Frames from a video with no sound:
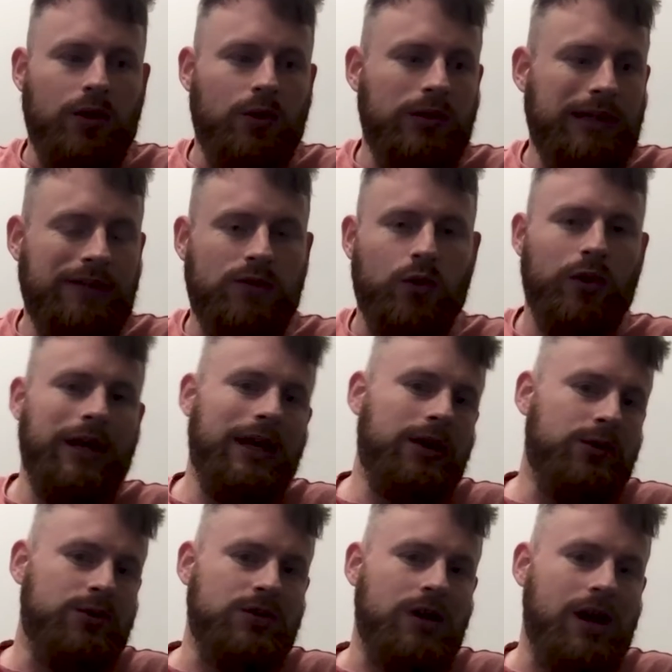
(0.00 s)
Go leave door
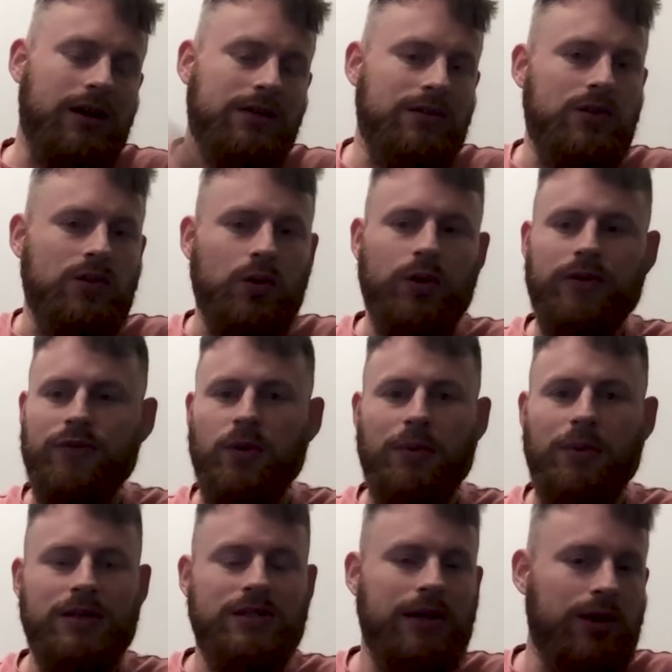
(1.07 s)
hangers, knock on the door. If
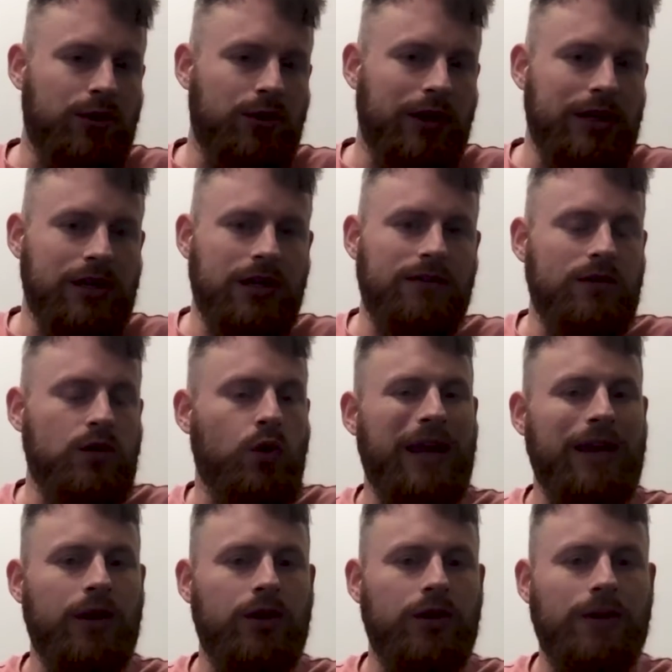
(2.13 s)
nobody's there, great, you leave door
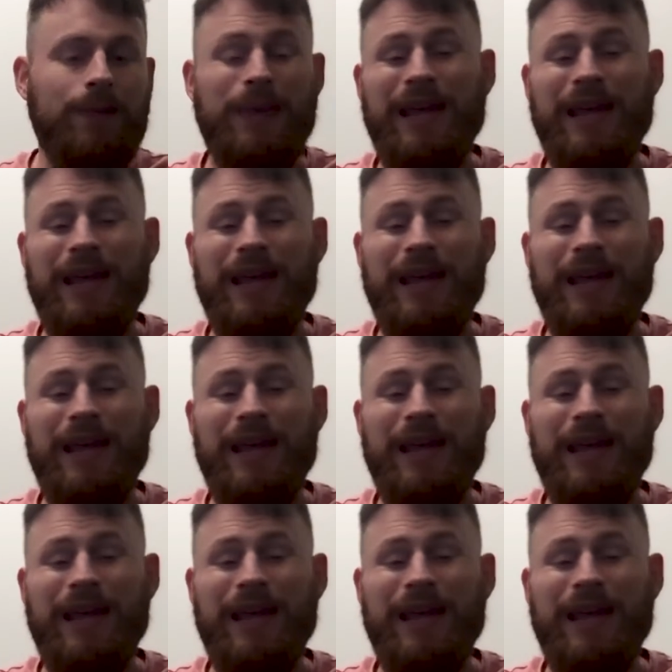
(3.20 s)
hanger.